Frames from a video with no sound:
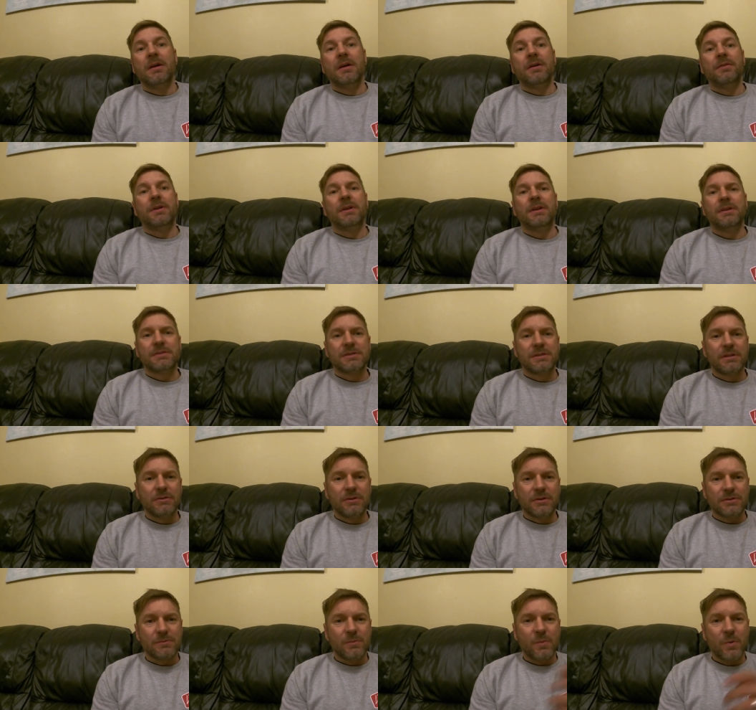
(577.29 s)
and then it still
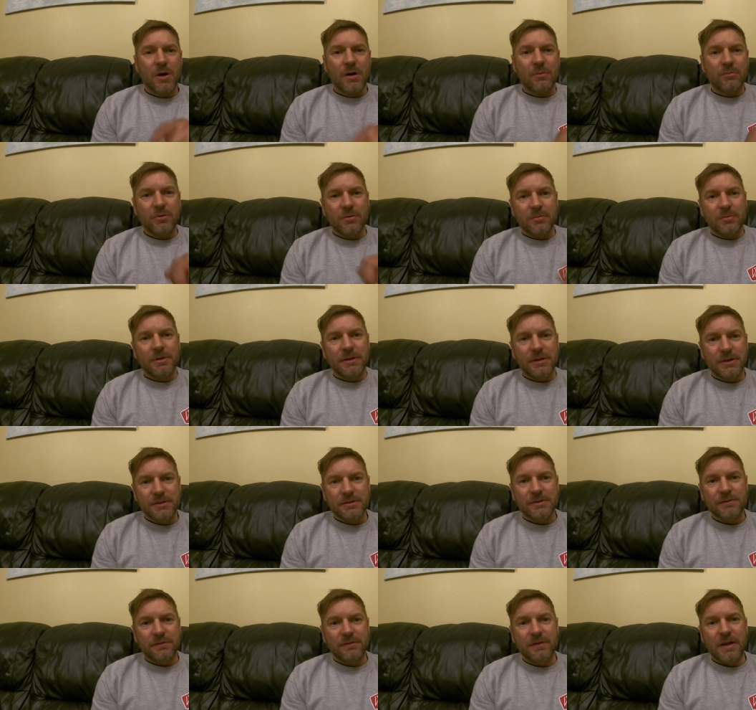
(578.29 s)
doesn't work properly
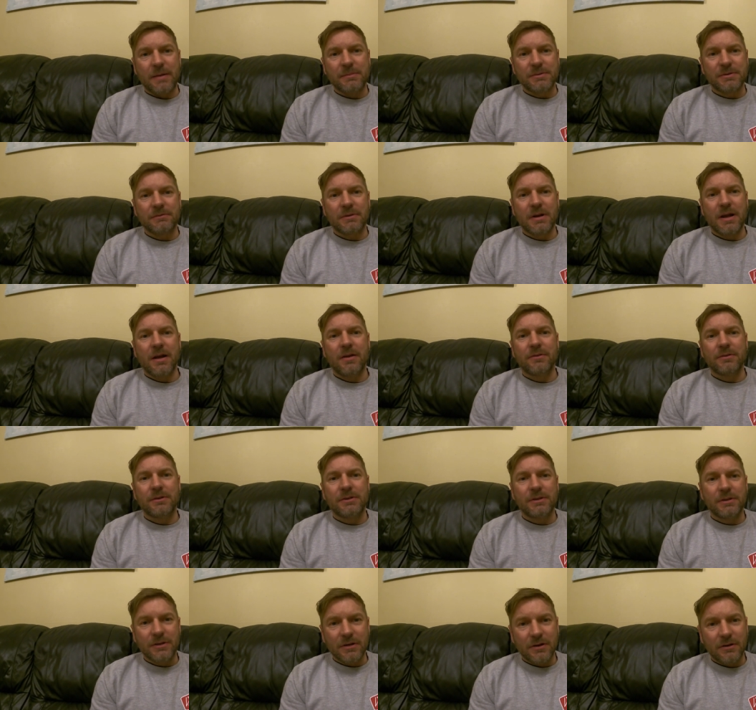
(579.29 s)
because it flaps around
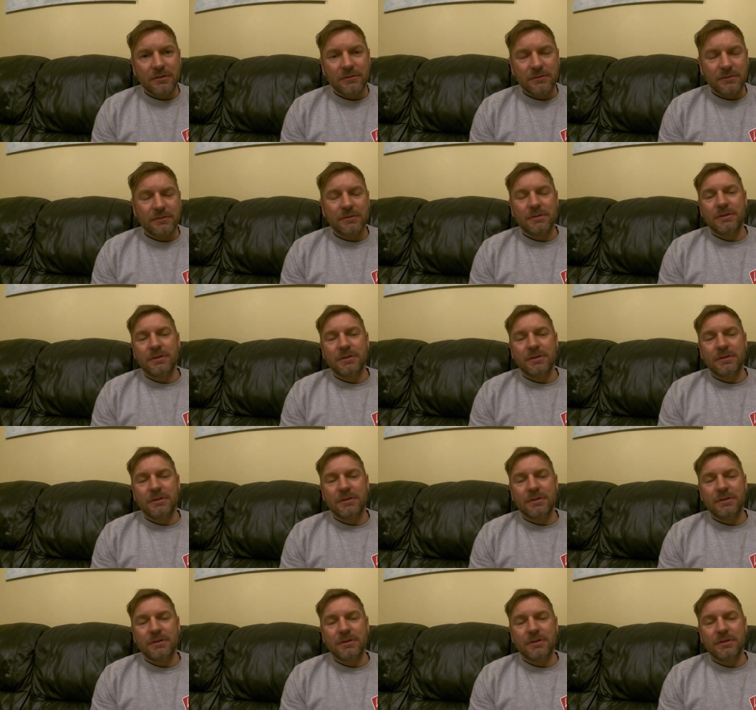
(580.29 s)
and you can't